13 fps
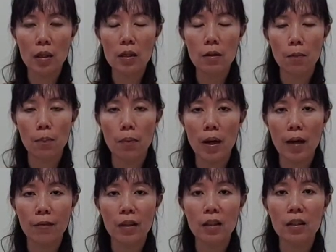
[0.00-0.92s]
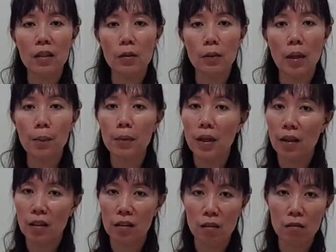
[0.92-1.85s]
in the breath, inhale up,
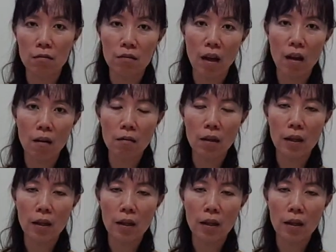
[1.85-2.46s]
exhale down.